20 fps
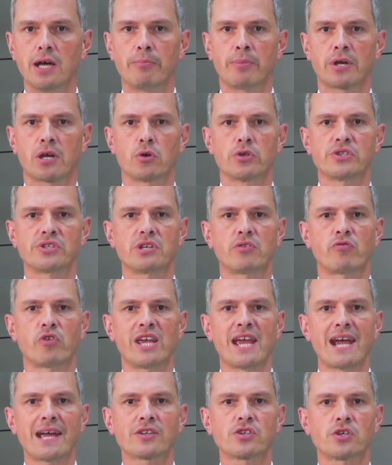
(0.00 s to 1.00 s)
because the
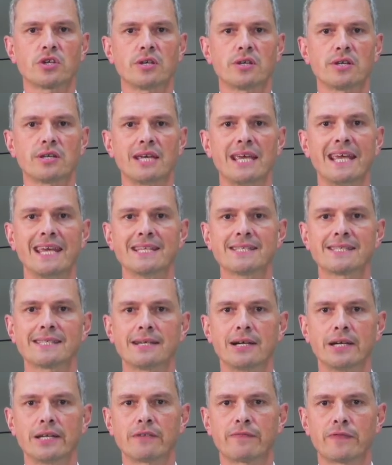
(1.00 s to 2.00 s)
reaction
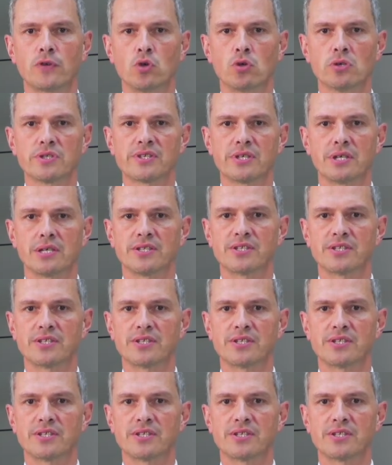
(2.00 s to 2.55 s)
inside the fuel cell